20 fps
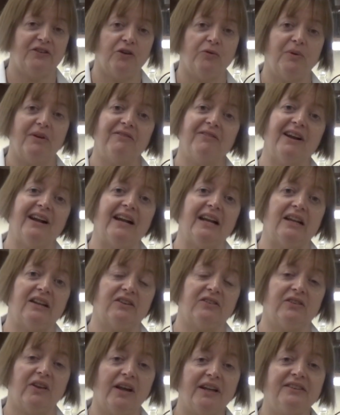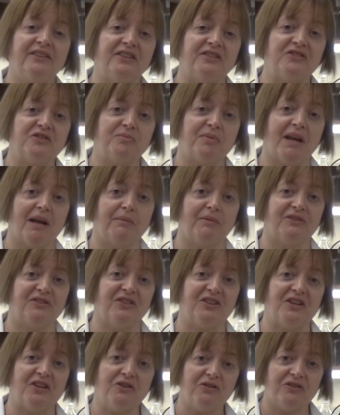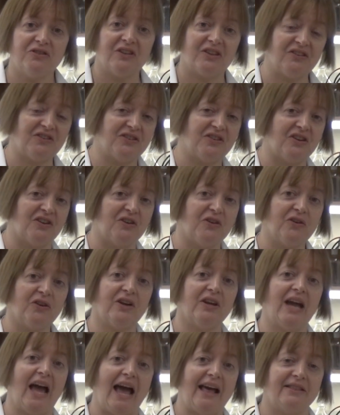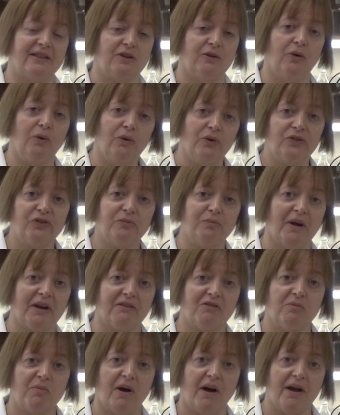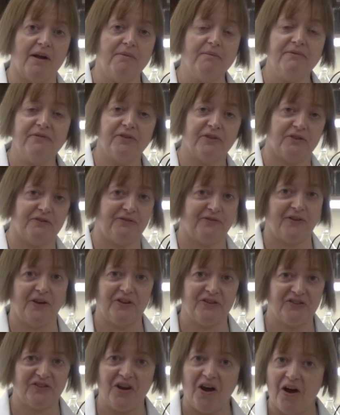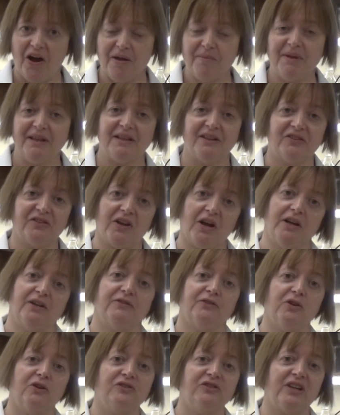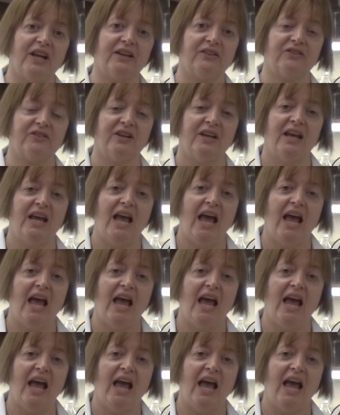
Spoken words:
So we're very excited to be able to use this to look at the horse microbiome for the first time in this kind of context,